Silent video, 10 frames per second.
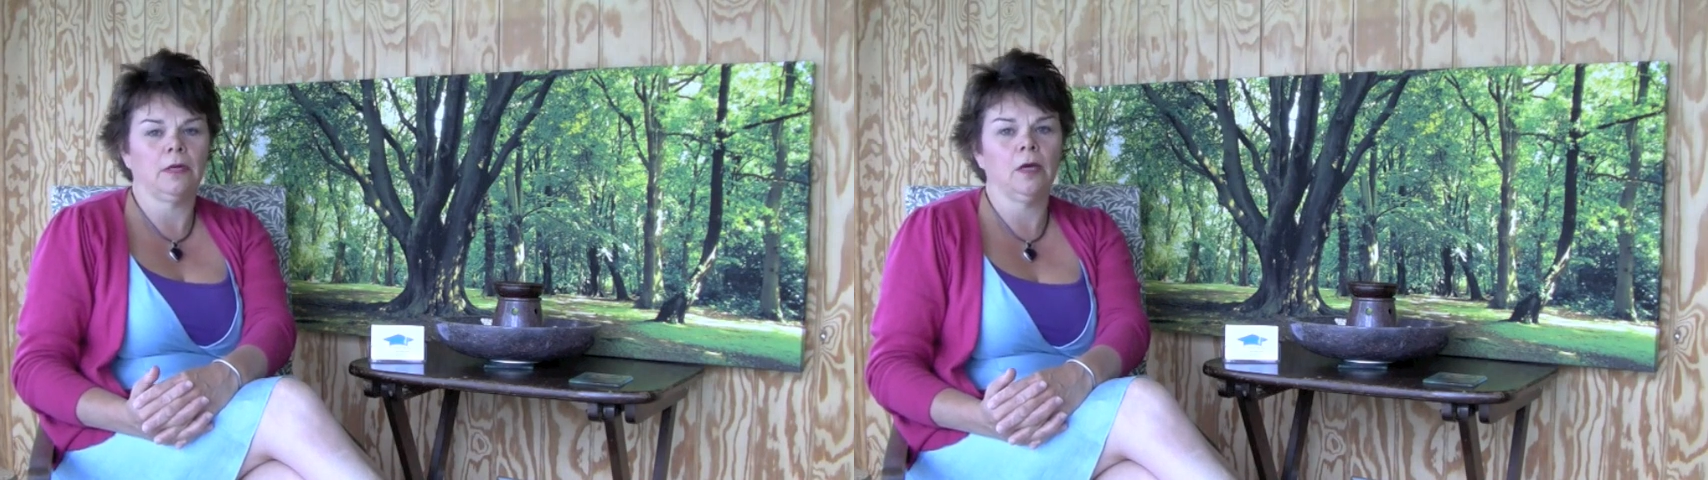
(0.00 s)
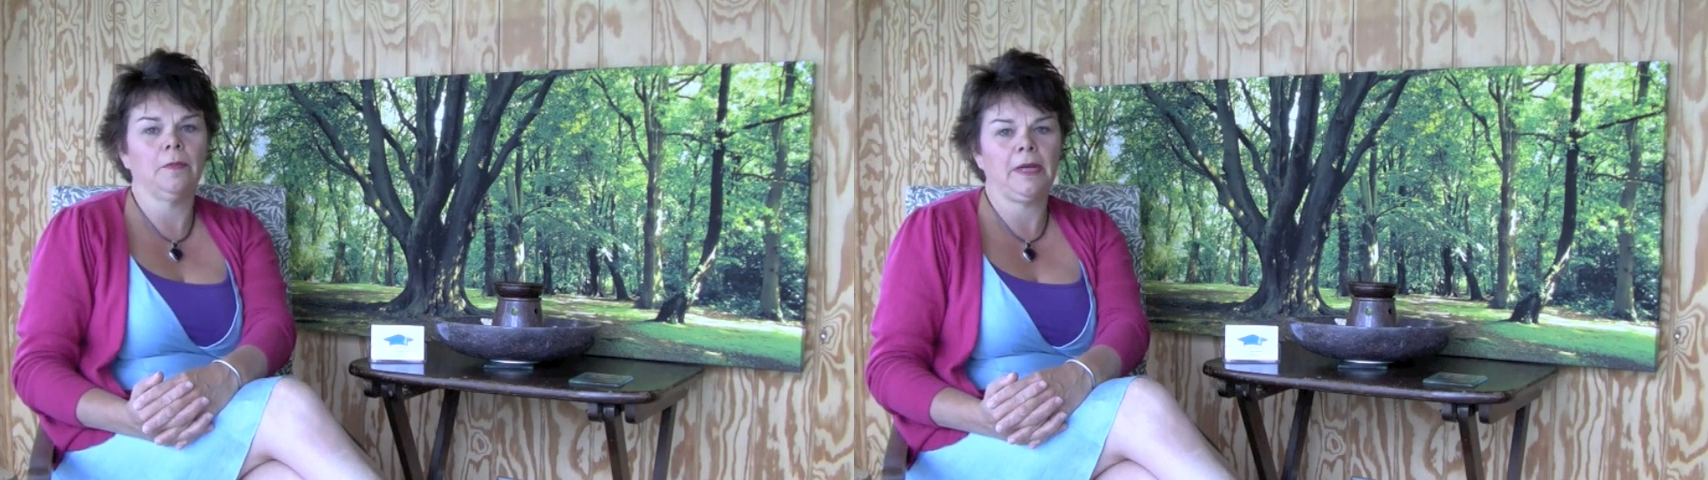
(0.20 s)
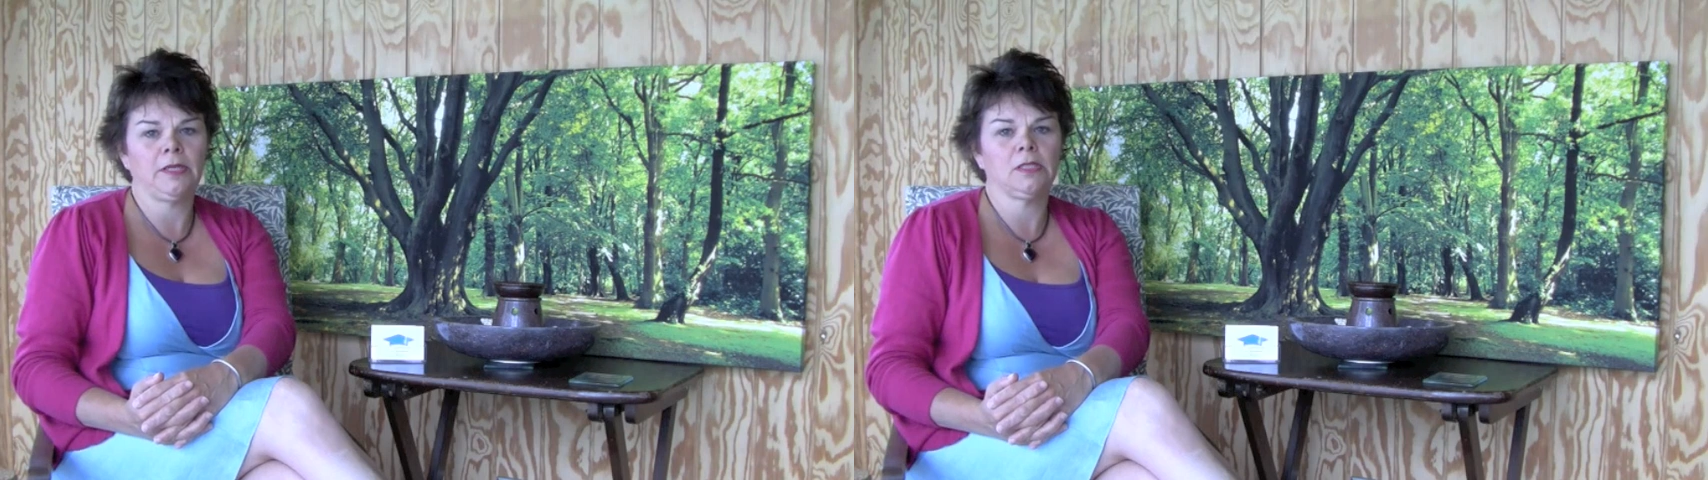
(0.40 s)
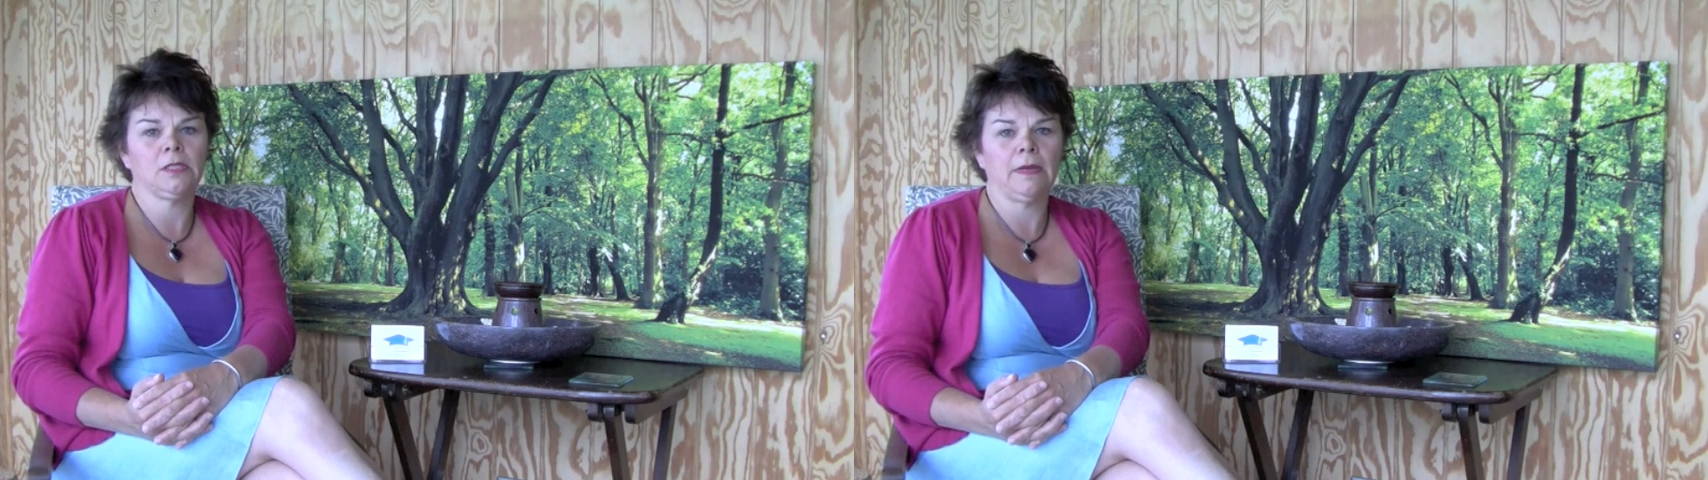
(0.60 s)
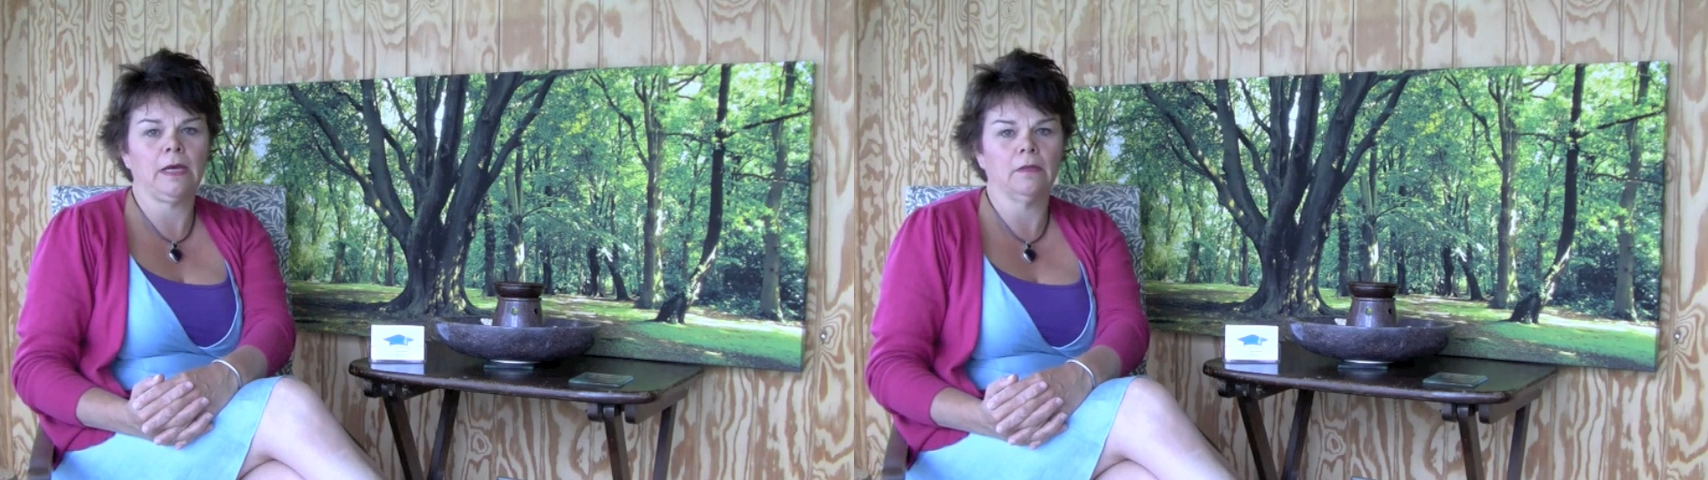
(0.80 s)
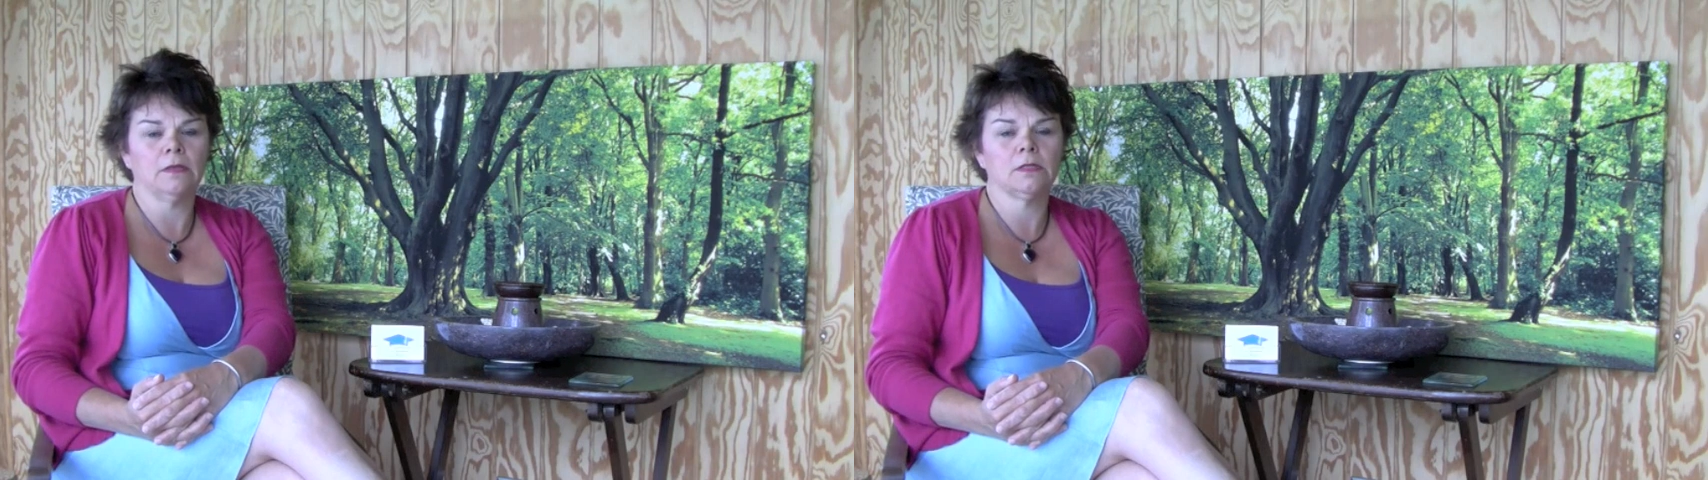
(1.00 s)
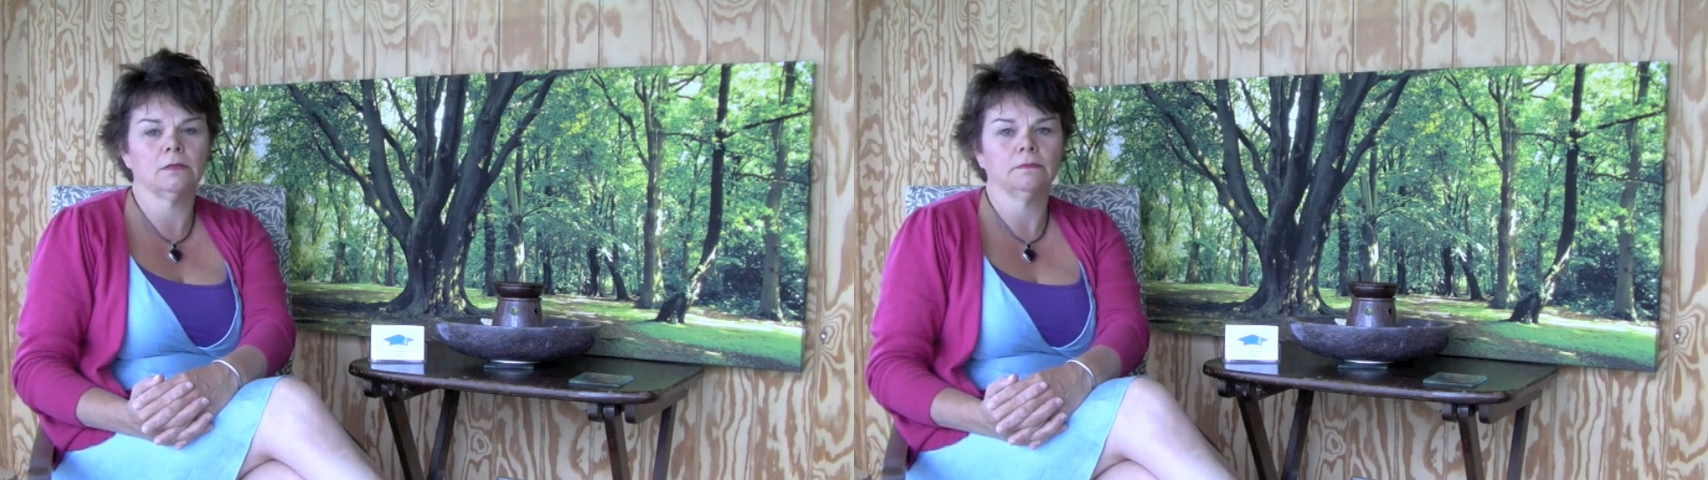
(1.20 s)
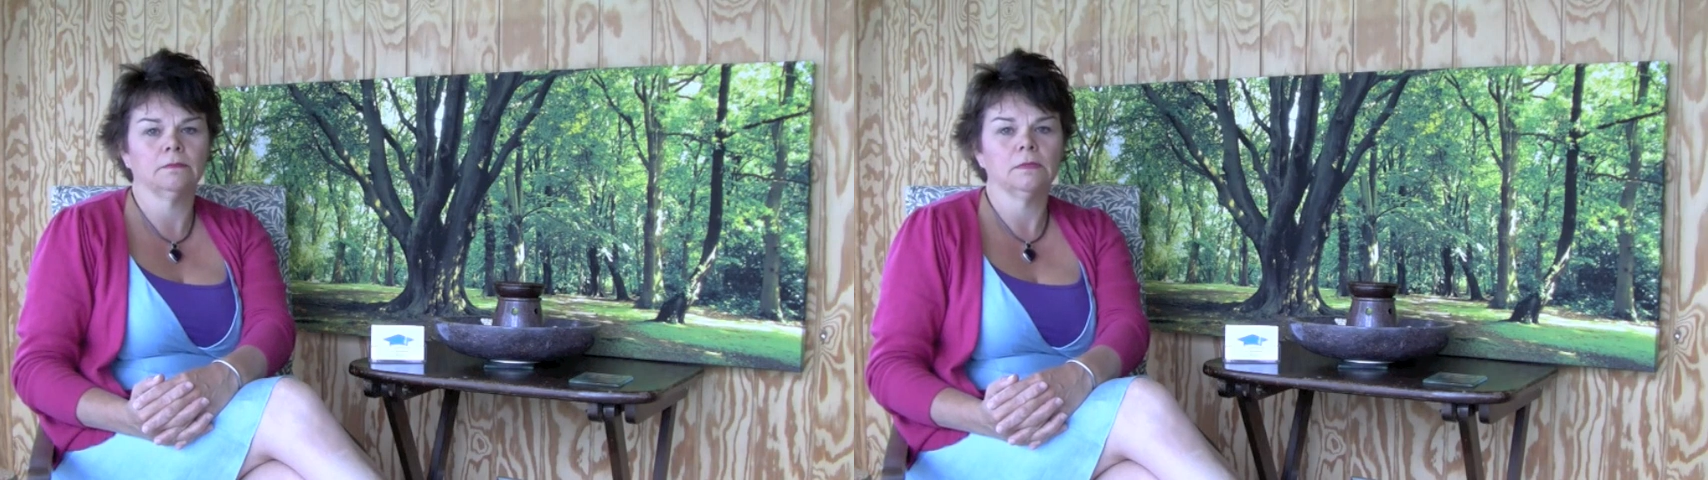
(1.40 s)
in our patients' mouths